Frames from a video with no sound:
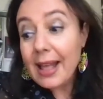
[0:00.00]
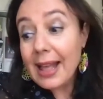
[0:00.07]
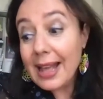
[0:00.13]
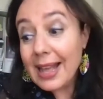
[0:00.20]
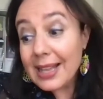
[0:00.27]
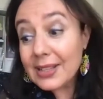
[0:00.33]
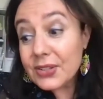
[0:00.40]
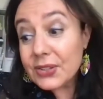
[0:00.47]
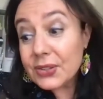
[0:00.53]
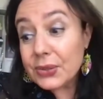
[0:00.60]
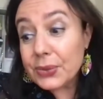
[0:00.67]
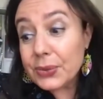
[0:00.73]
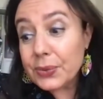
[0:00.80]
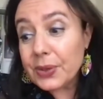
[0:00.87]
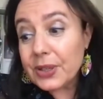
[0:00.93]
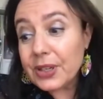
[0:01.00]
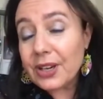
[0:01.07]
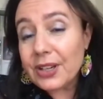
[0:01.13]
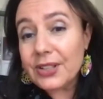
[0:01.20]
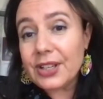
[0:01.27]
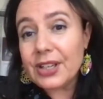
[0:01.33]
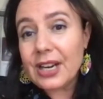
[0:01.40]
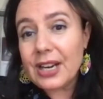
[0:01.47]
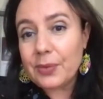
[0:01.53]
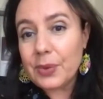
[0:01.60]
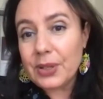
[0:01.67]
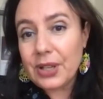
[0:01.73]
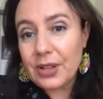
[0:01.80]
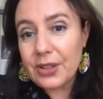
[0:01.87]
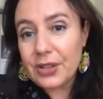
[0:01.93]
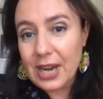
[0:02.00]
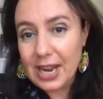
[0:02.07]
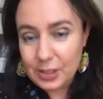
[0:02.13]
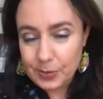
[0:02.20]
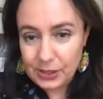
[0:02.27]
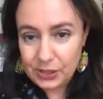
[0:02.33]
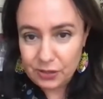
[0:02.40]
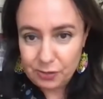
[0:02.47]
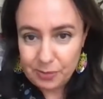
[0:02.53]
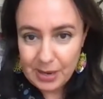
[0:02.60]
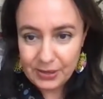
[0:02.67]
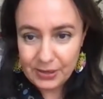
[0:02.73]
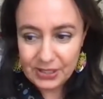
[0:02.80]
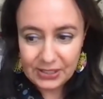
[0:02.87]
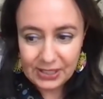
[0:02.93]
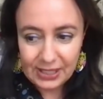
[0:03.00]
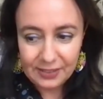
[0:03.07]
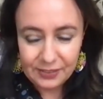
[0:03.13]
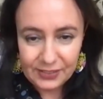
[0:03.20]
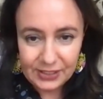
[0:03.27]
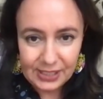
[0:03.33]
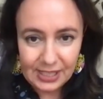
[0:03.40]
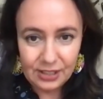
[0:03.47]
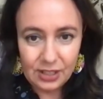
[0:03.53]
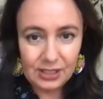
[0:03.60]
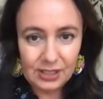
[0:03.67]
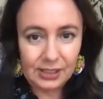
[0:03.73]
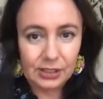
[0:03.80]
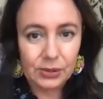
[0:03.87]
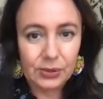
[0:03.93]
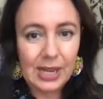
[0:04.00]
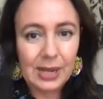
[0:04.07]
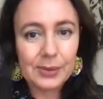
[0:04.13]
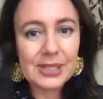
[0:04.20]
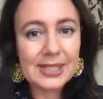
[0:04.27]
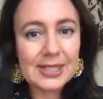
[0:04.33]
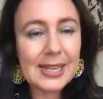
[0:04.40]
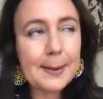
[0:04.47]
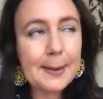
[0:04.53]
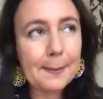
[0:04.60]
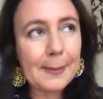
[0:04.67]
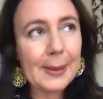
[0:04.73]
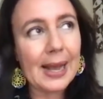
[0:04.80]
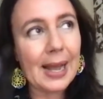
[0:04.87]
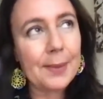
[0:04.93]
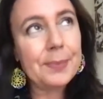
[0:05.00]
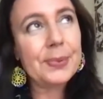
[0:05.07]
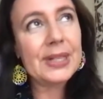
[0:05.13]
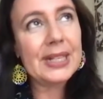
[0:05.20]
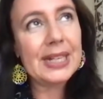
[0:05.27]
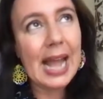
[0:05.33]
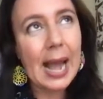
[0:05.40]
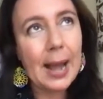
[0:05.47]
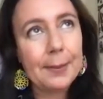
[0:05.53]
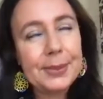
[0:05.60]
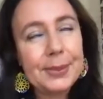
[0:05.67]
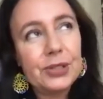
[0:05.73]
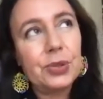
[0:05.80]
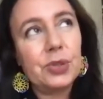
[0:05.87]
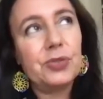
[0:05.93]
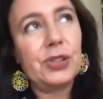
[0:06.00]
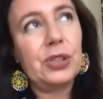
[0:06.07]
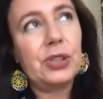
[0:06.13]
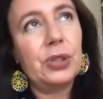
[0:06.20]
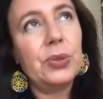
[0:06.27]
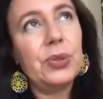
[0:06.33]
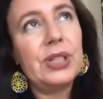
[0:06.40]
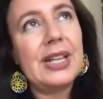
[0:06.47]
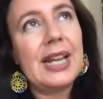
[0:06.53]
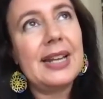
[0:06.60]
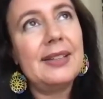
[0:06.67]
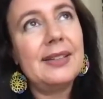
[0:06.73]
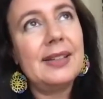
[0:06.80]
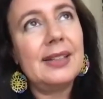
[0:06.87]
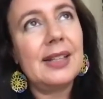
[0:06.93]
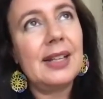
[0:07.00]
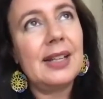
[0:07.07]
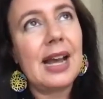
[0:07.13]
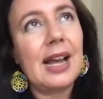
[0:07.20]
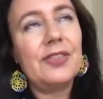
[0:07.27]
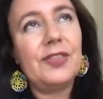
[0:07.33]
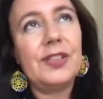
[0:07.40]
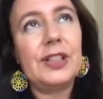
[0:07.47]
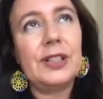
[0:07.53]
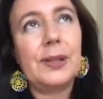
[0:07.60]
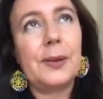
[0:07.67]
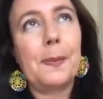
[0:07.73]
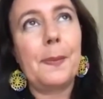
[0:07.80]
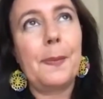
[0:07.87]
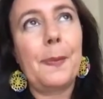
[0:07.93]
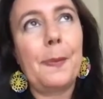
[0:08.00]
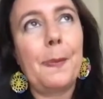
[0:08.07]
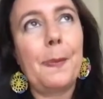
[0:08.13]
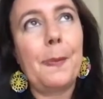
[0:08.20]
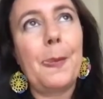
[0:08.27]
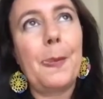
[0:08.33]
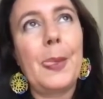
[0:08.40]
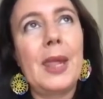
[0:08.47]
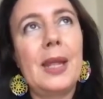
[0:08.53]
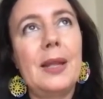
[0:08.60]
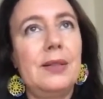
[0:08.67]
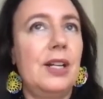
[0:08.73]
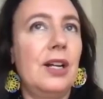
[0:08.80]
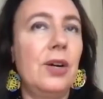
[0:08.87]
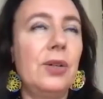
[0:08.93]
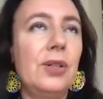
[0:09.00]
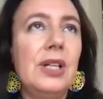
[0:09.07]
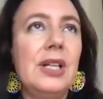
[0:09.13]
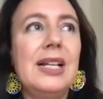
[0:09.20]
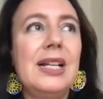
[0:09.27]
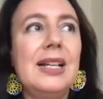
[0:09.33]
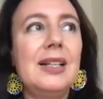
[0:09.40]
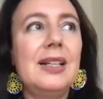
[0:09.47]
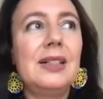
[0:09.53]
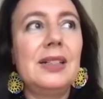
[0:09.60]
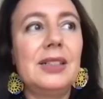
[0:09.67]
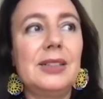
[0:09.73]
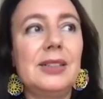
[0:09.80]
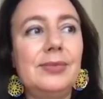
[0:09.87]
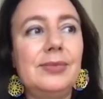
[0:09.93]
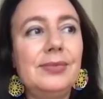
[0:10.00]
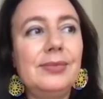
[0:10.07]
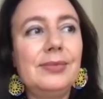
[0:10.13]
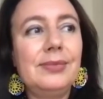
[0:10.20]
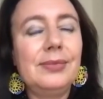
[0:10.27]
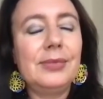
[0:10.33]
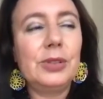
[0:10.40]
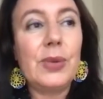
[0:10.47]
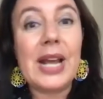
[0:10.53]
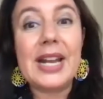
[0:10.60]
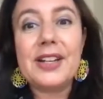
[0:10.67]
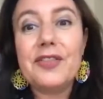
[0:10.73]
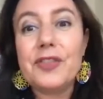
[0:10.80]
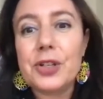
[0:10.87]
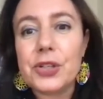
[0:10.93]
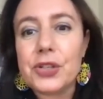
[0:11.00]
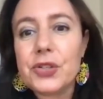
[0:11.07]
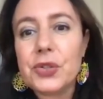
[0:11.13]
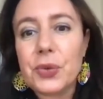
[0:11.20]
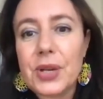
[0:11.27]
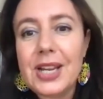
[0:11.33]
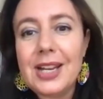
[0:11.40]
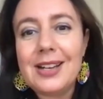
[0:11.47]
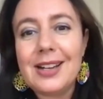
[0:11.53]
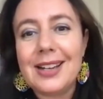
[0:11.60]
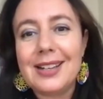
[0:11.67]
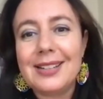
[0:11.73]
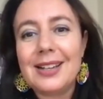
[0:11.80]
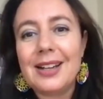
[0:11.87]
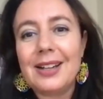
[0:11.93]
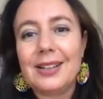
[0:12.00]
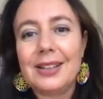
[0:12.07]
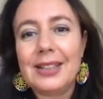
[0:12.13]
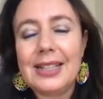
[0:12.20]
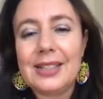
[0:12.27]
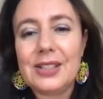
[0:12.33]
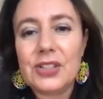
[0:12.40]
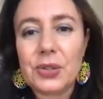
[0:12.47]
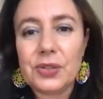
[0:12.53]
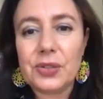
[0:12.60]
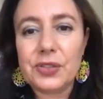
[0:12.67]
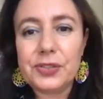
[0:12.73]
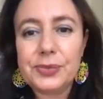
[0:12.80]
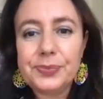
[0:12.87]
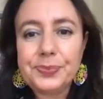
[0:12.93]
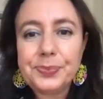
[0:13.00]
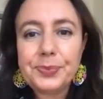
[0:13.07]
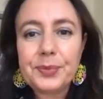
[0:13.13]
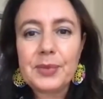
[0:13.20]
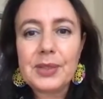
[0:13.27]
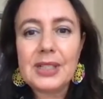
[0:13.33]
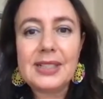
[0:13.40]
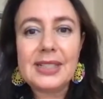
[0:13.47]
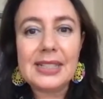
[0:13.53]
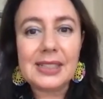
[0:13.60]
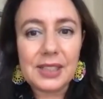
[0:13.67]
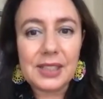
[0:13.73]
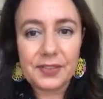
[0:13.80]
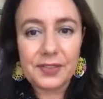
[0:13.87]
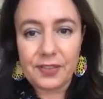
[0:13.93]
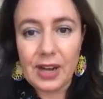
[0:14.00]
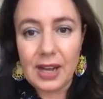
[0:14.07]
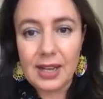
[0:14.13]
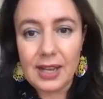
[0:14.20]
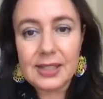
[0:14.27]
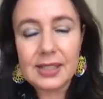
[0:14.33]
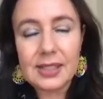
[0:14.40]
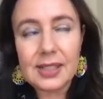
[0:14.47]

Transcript: As to what other aspects of Marin's life did I not include, I would say I'm pretty happy to have included anything that I feel, you know, um, ready for the screen and sort of dignified